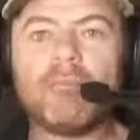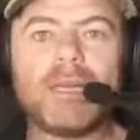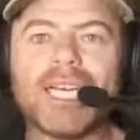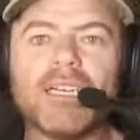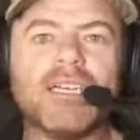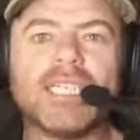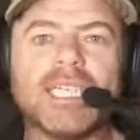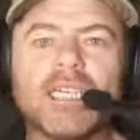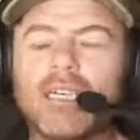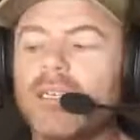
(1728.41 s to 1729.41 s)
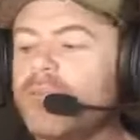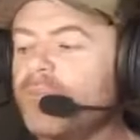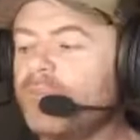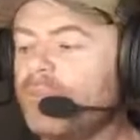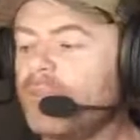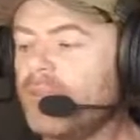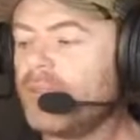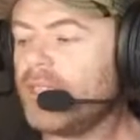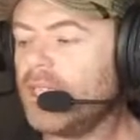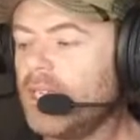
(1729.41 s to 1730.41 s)
pick an idea.
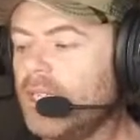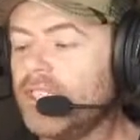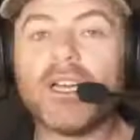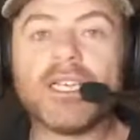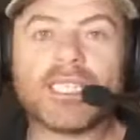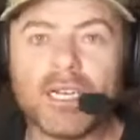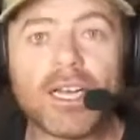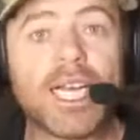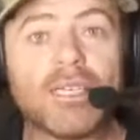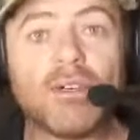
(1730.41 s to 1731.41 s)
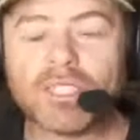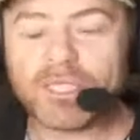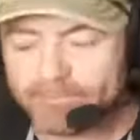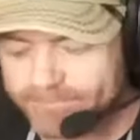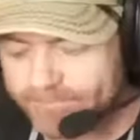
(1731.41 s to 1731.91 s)
You liked it. Okay, awesome.